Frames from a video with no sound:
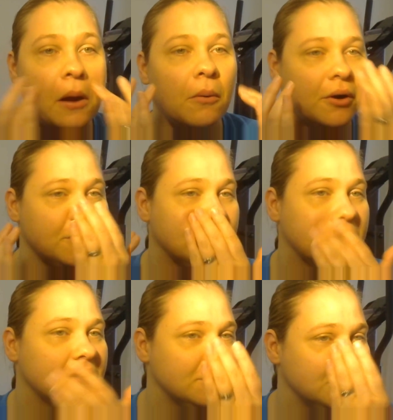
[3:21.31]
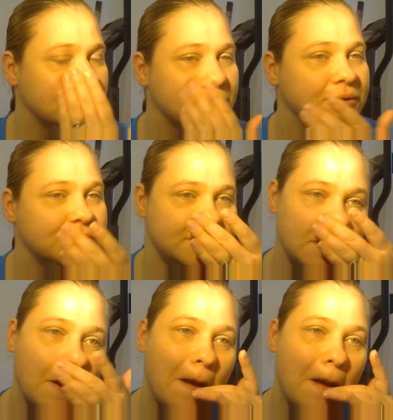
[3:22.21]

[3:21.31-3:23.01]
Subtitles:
or you can use